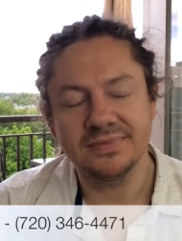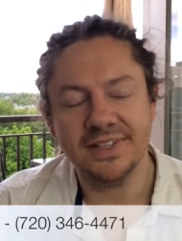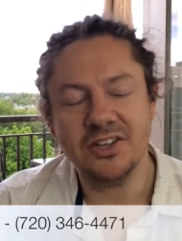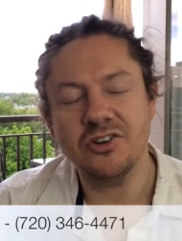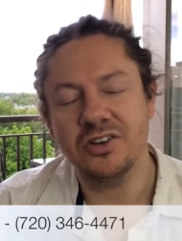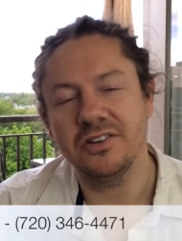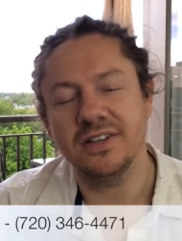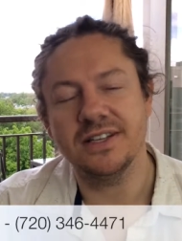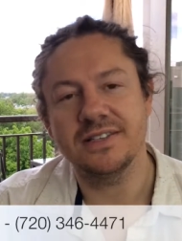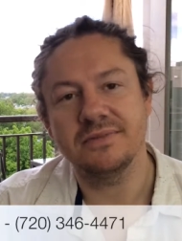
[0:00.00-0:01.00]
then you can do
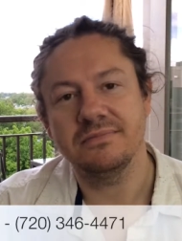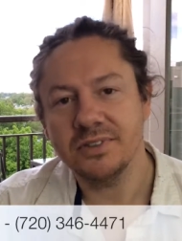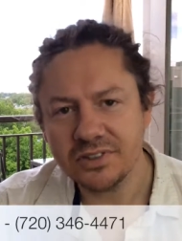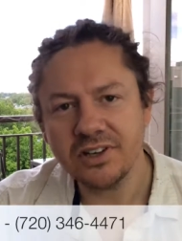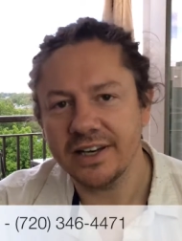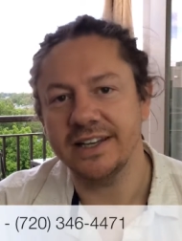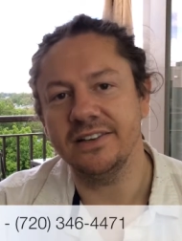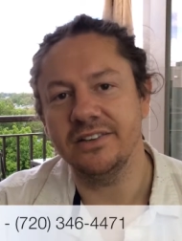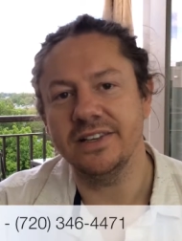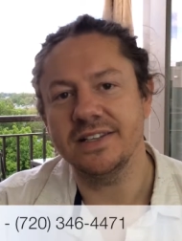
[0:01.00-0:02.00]
this. You totally
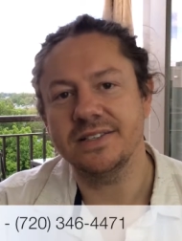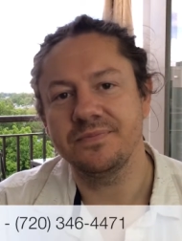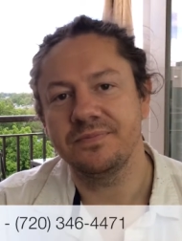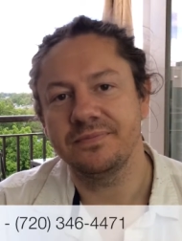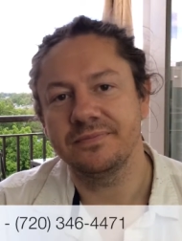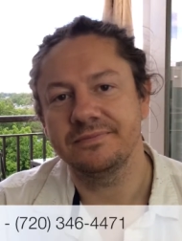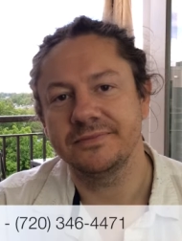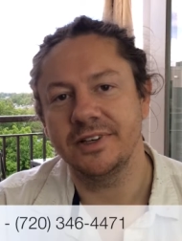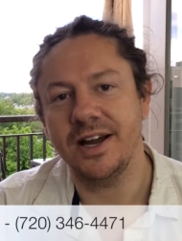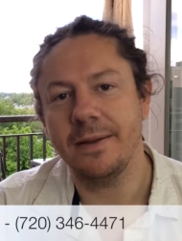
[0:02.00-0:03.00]
can do this.
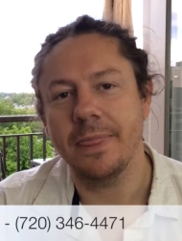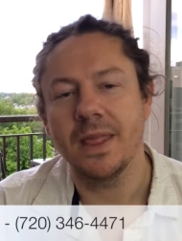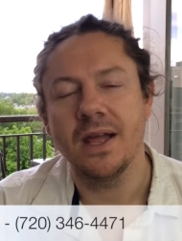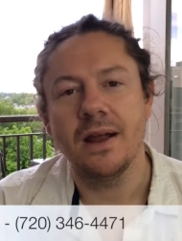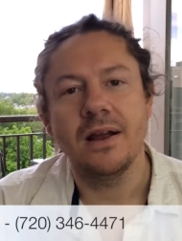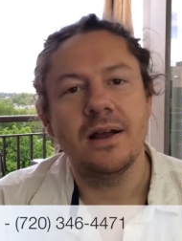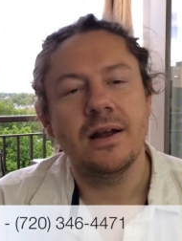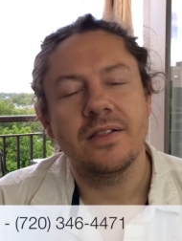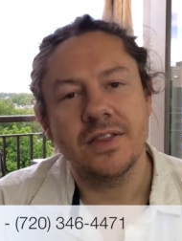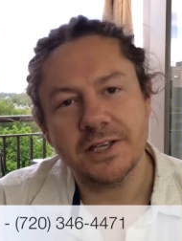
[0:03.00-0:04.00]
All right?
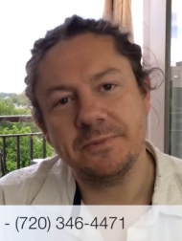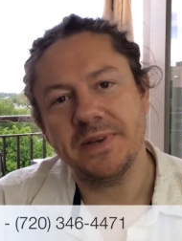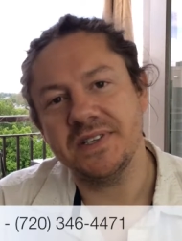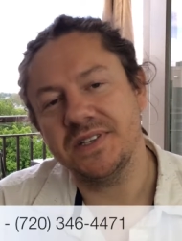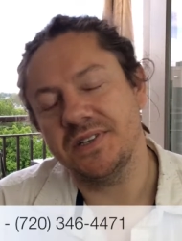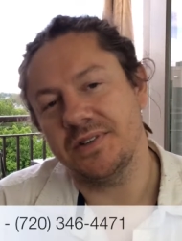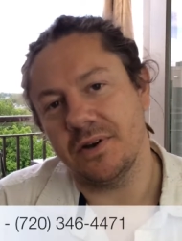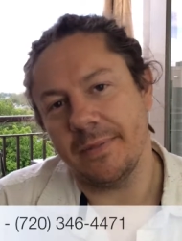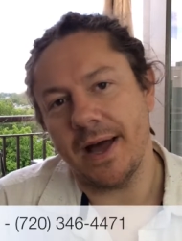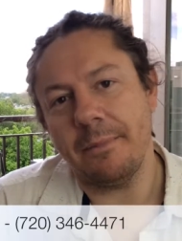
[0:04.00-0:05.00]
this business is
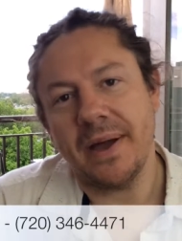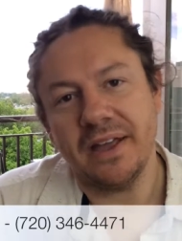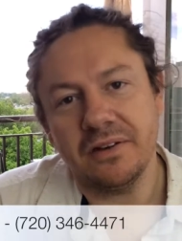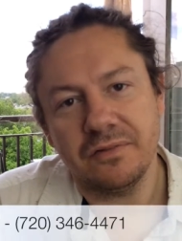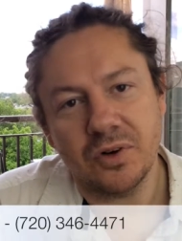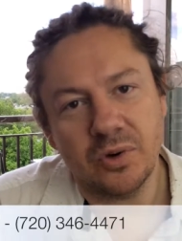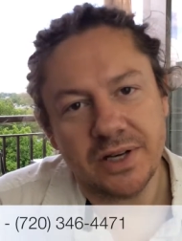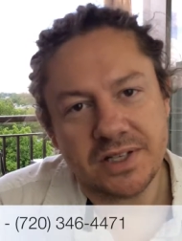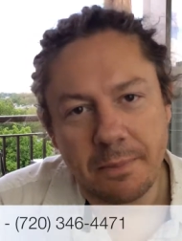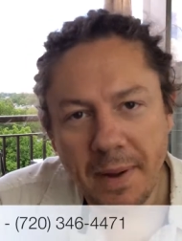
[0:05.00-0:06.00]
all about paying it
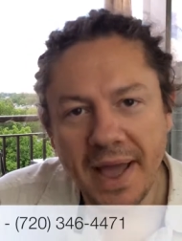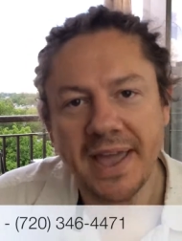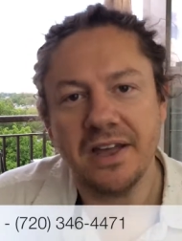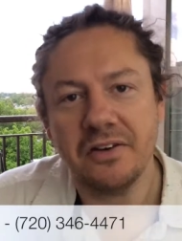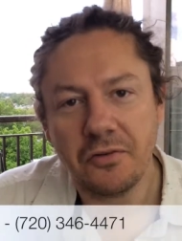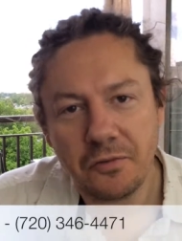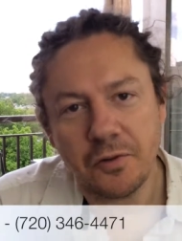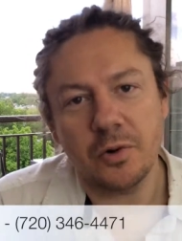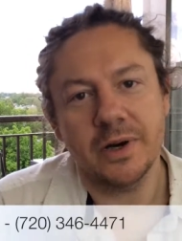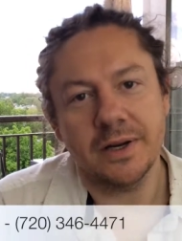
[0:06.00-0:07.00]
forward. It's a pay it
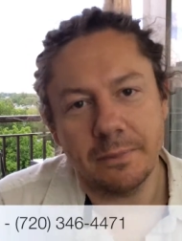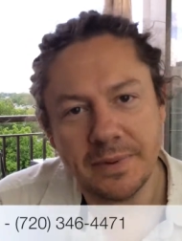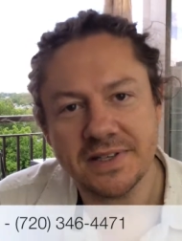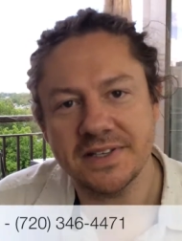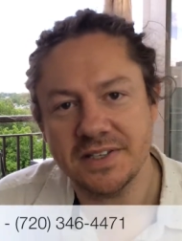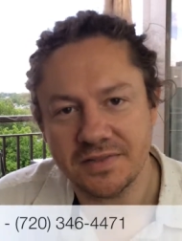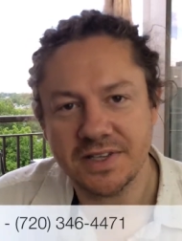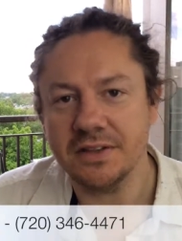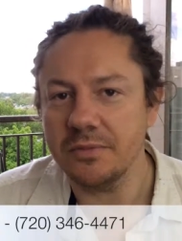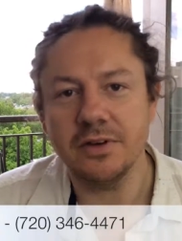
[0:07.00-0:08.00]
forward business. You've
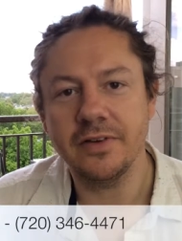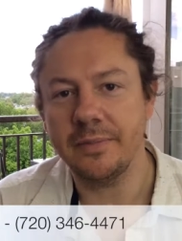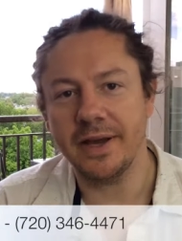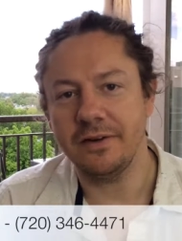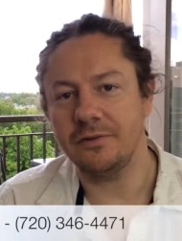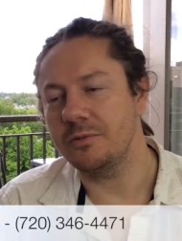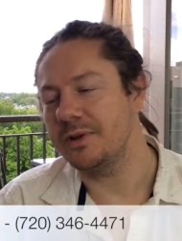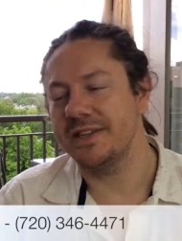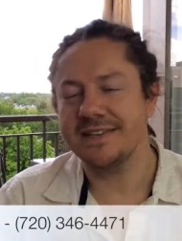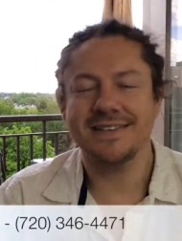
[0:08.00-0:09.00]
seen the movie Pay It Forward.
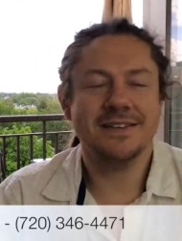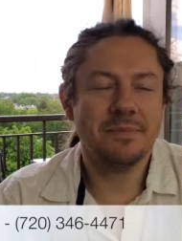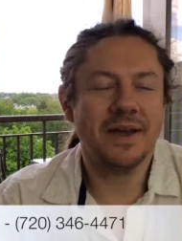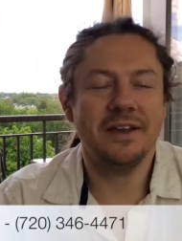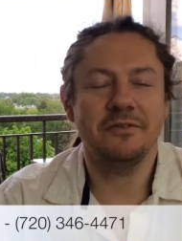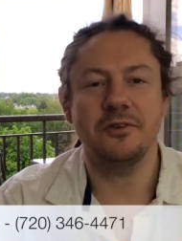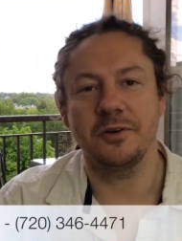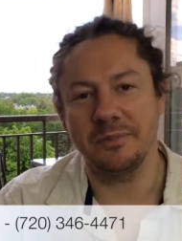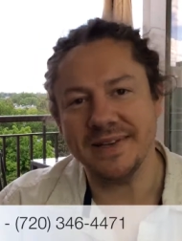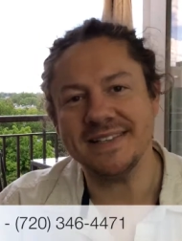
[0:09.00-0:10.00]
Well, this is a pay it
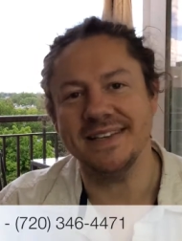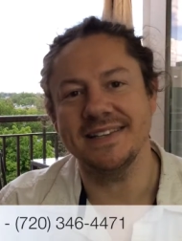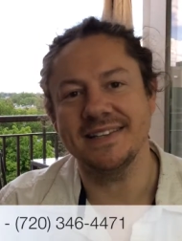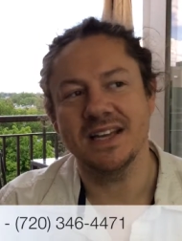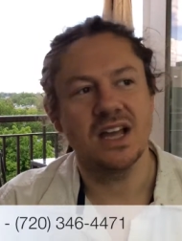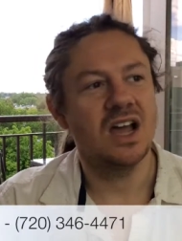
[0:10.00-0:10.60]
forward business.